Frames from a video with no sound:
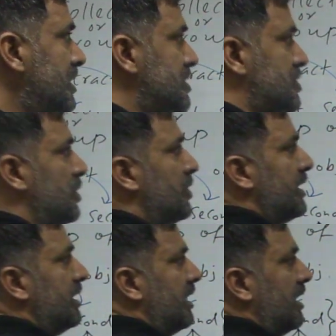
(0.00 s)
So
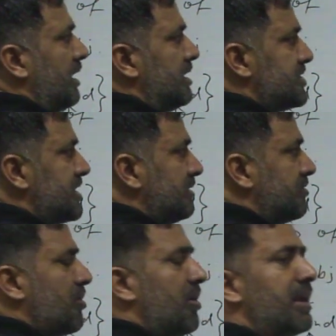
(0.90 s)
instead of
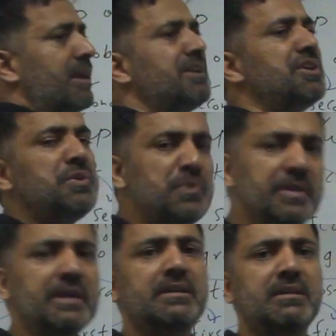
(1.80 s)
calling it a
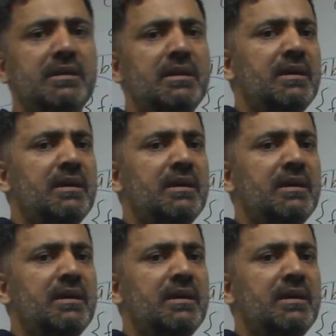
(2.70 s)
unit,